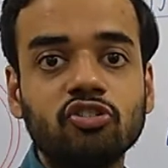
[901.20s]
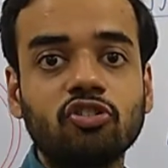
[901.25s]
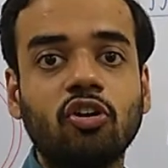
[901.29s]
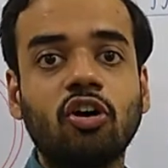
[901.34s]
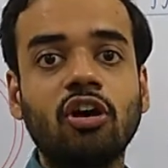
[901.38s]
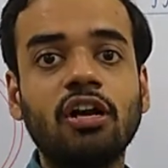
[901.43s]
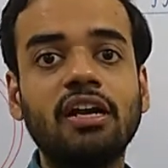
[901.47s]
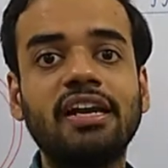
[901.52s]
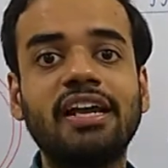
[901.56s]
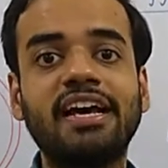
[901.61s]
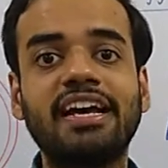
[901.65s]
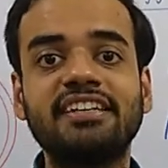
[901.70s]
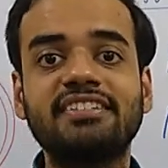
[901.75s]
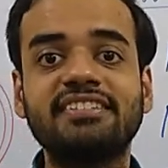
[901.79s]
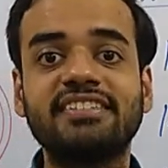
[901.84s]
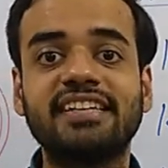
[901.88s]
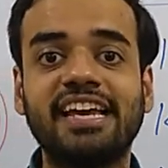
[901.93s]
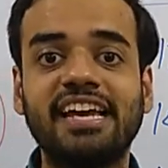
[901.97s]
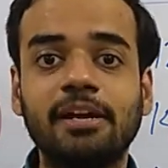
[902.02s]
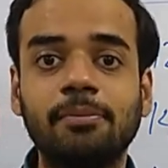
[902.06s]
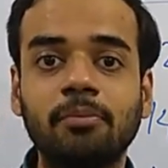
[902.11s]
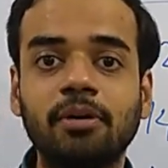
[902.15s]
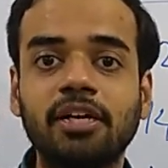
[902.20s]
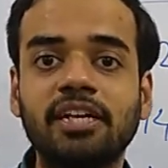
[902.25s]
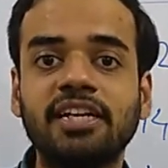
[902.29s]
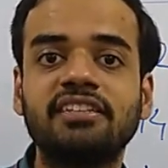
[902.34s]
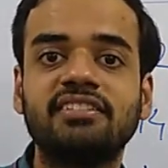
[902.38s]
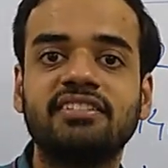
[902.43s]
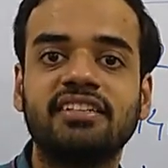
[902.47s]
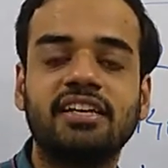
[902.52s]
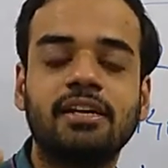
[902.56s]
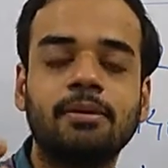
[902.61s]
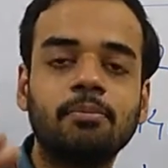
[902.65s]
called as
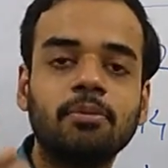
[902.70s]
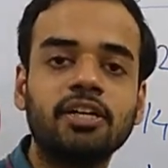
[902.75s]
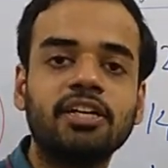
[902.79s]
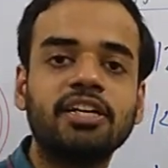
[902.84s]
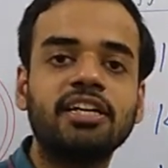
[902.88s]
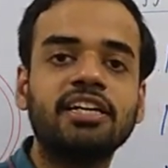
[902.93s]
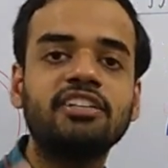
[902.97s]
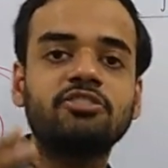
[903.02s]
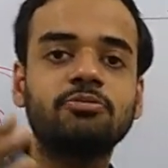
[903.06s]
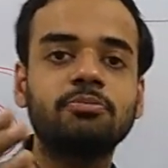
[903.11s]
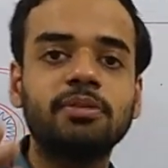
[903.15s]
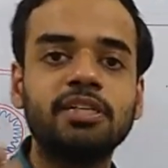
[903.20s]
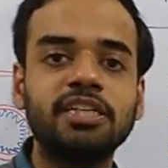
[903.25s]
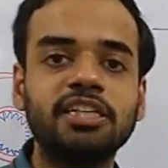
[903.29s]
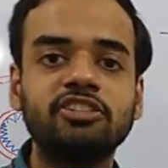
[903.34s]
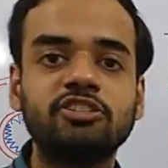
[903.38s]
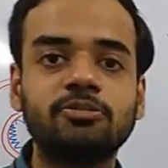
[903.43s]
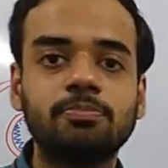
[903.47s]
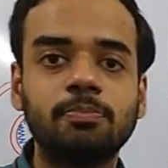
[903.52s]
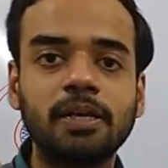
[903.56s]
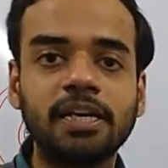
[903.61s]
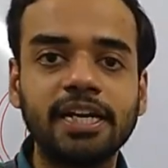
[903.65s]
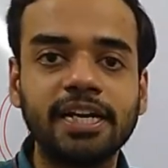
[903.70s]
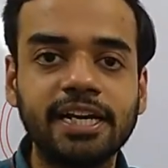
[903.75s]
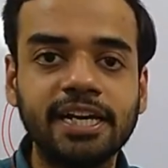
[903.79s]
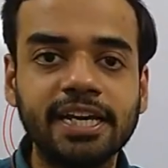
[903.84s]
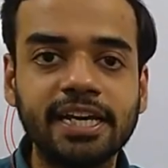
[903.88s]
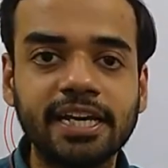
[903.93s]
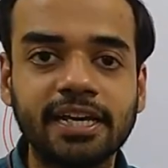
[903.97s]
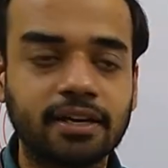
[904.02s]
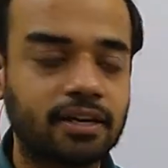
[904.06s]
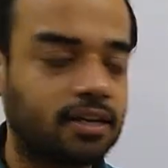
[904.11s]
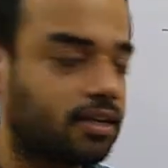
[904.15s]
hemorrhage. Hemorrhage means
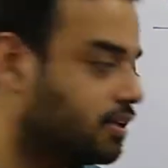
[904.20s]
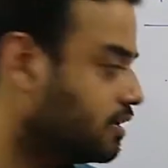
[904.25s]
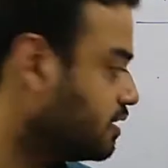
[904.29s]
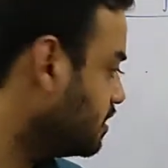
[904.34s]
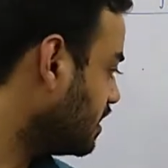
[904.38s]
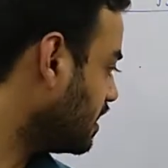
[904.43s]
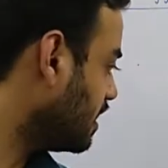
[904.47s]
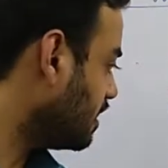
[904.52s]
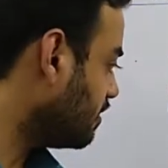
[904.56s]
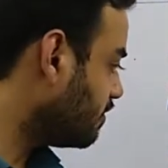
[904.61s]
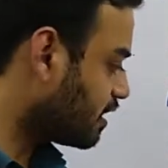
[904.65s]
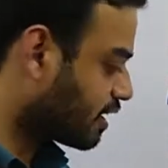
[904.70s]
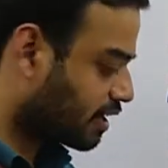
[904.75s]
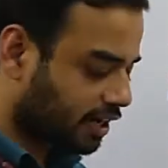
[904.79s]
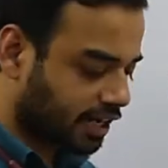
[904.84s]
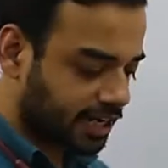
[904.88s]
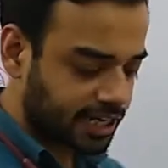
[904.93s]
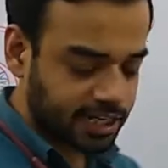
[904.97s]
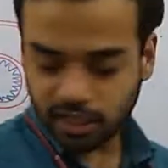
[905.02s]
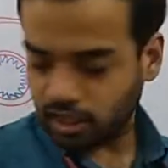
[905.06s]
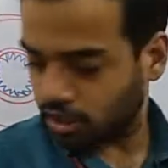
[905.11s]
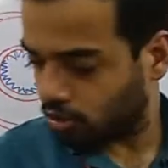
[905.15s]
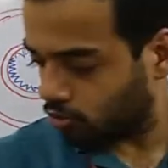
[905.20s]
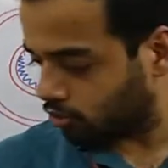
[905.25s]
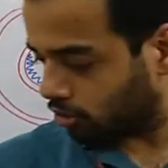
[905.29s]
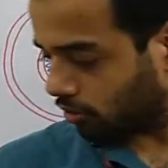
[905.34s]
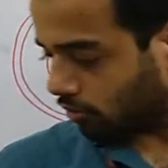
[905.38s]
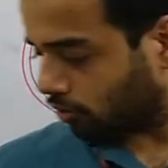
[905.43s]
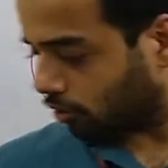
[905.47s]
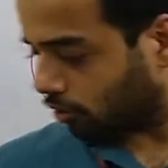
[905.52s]
bleeding. I will write down the